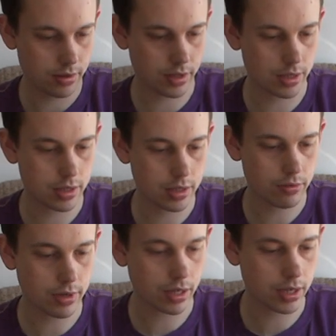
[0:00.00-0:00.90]
this
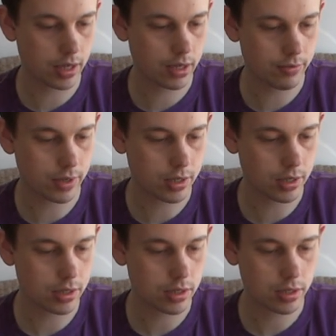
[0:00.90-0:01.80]
trailer here, which
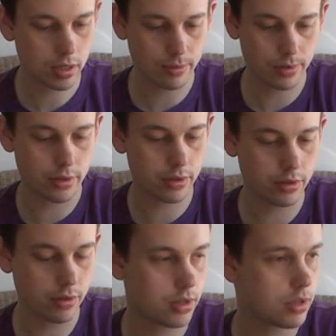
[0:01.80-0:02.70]
is coupled
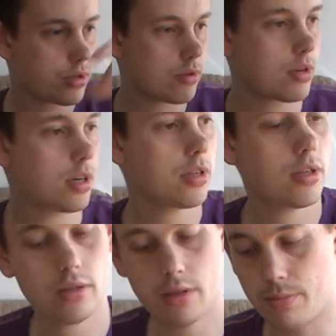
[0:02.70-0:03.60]
onto the truck.
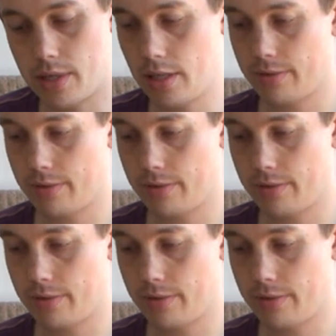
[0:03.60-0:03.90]
You might